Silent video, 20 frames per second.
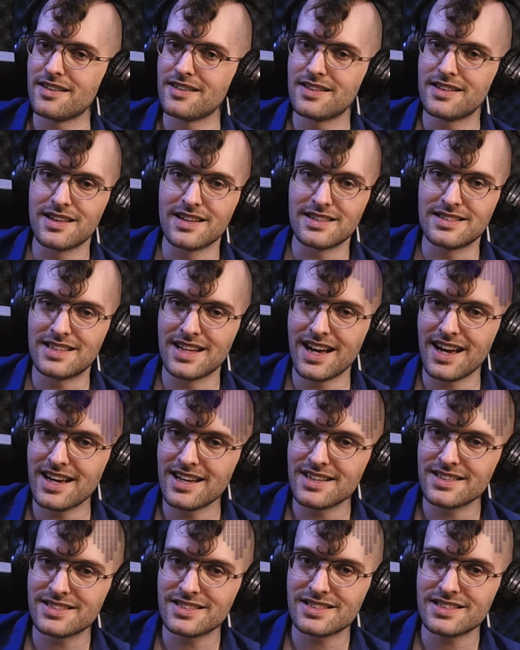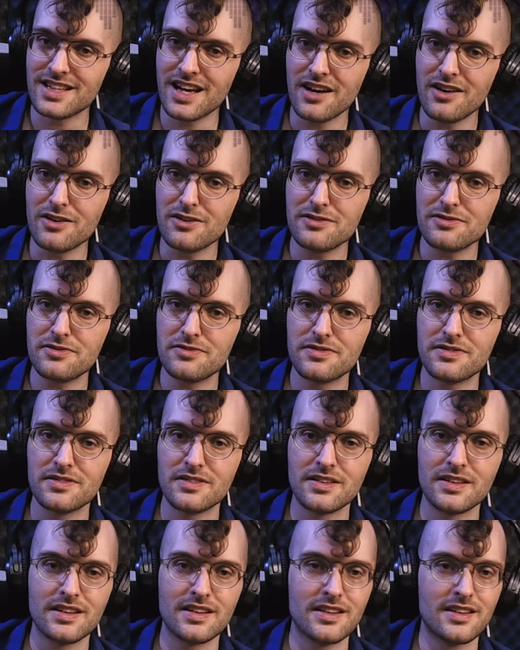The day itself,
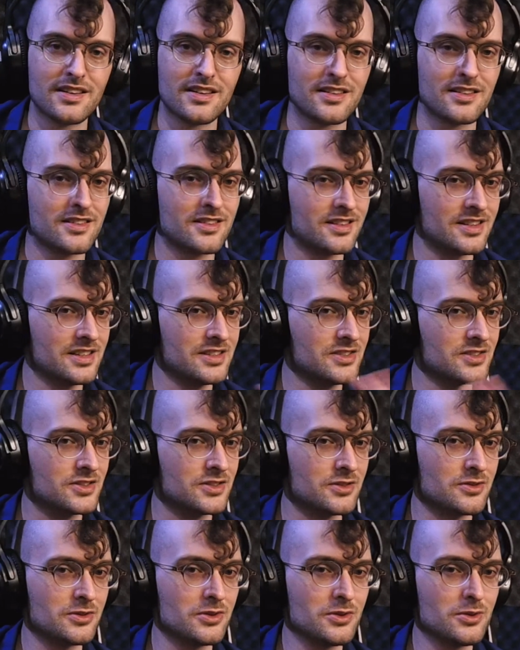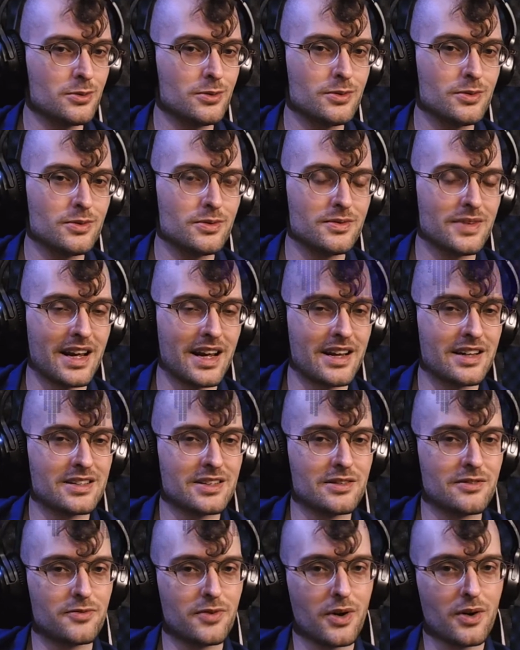these new
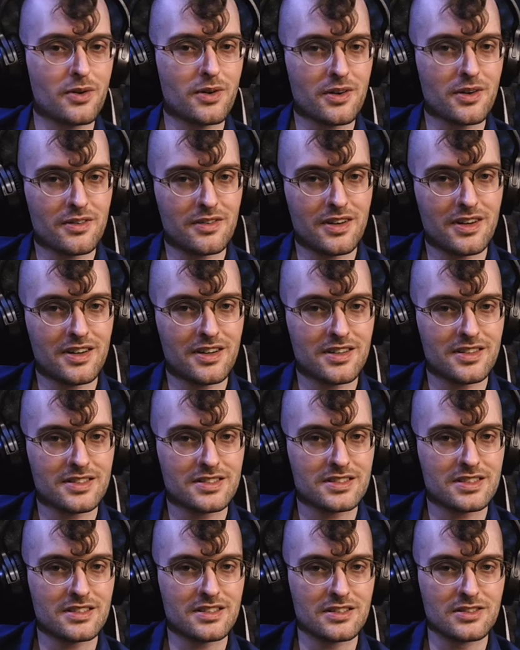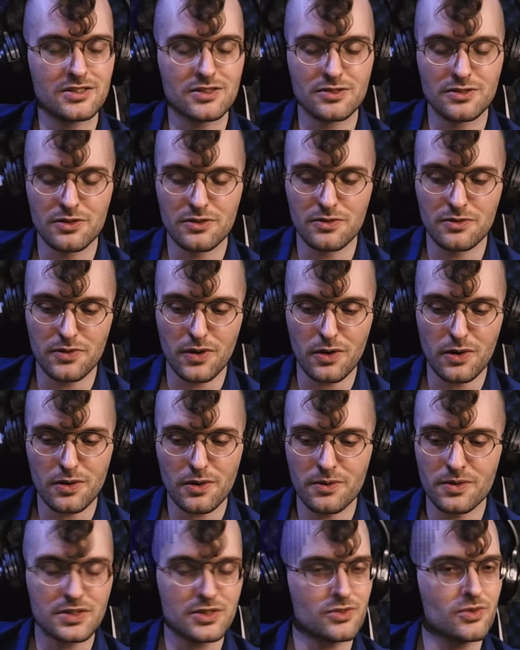anti-voter laws, these new voter
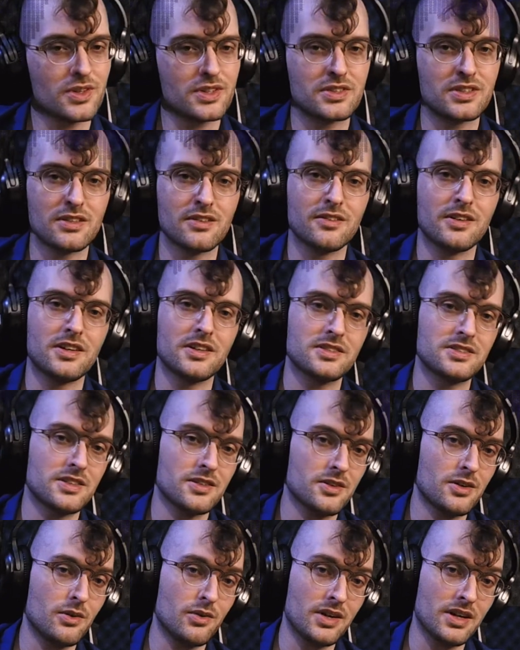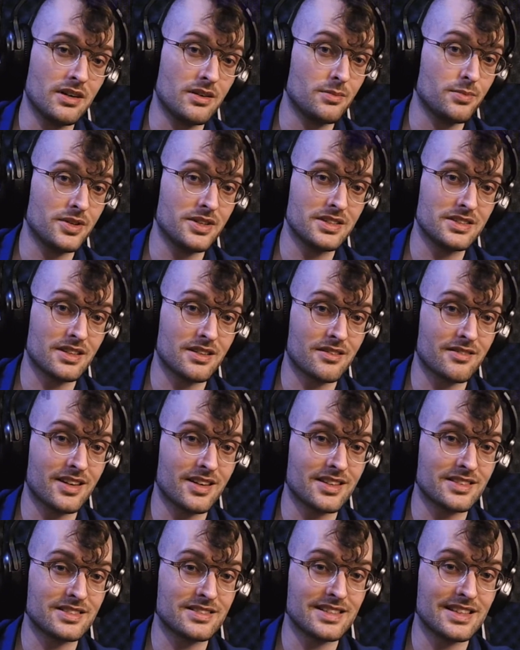restriction laws are going into place in a
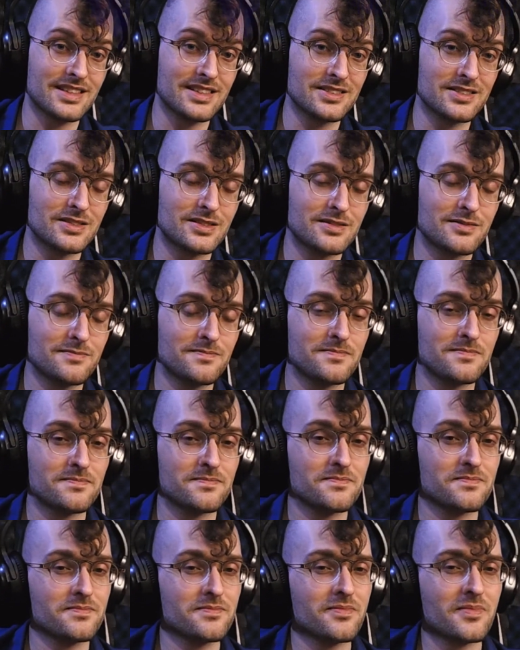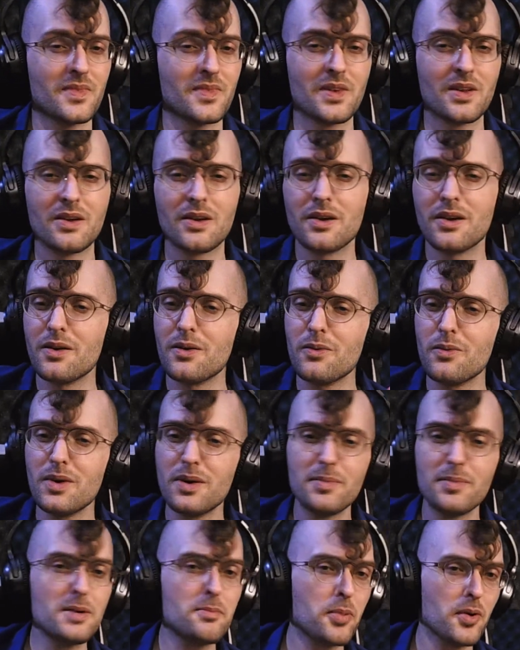lot of states. Would
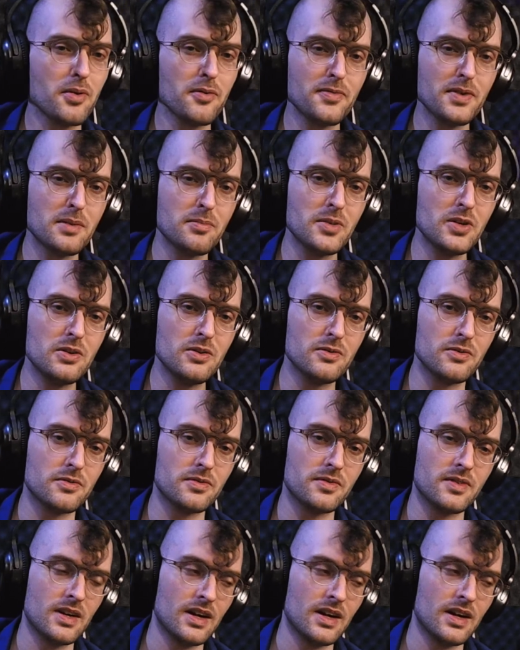have been a perfect move.